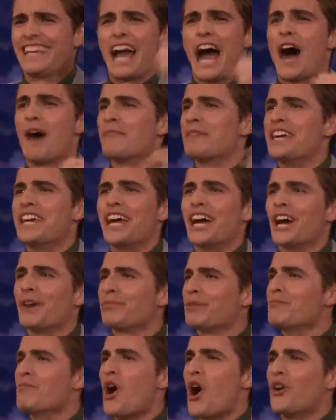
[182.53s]
I'm here
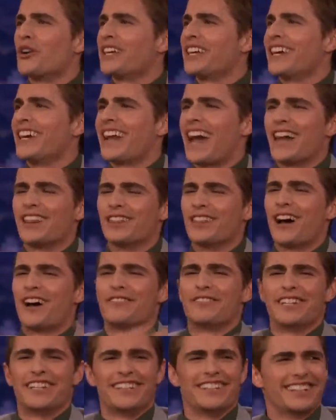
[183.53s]
promoting it. I
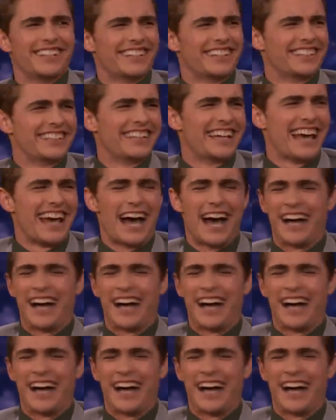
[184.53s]
love it. Yeah.